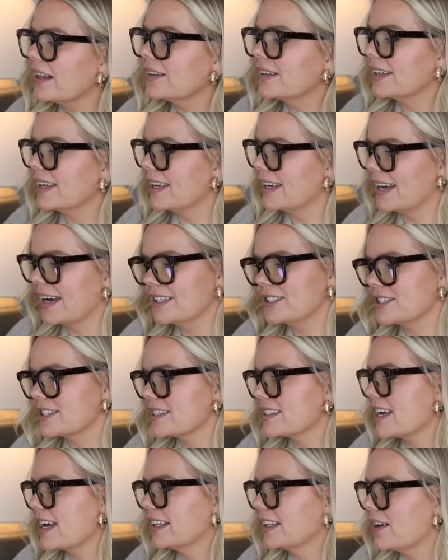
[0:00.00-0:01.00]
elegant.
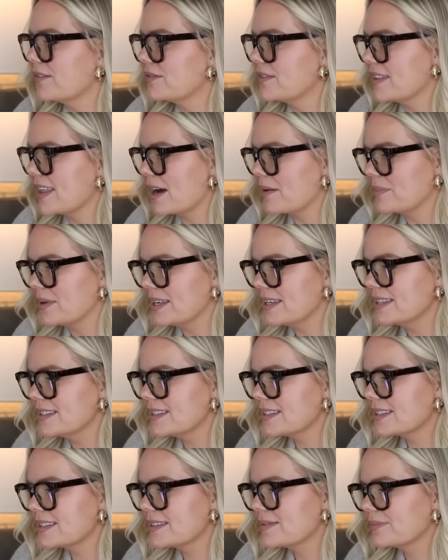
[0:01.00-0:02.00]
I loved that
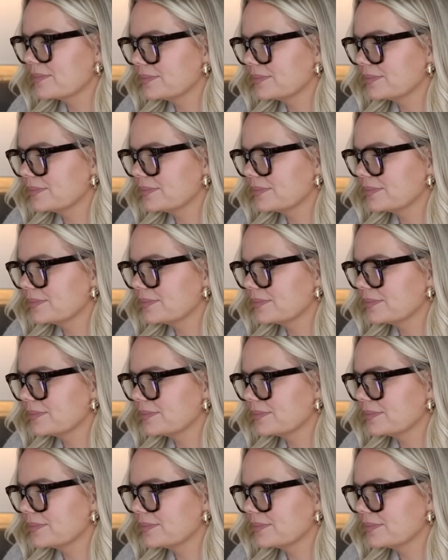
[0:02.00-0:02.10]
piece.